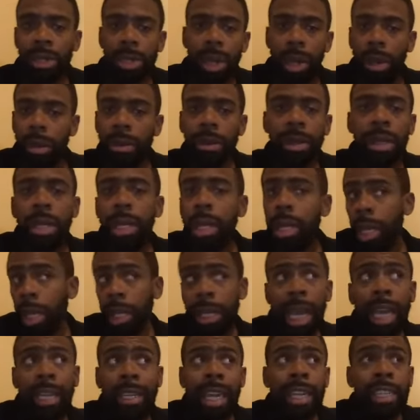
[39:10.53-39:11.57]
So and a
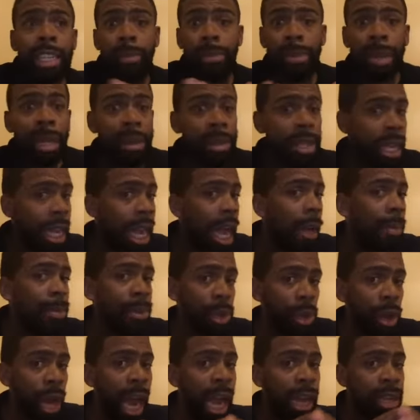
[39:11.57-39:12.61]
lot of times the, the cops
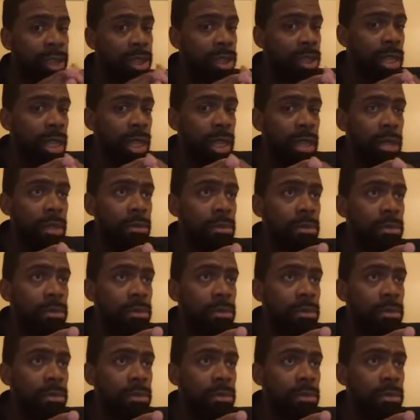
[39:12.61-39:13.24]
are actually,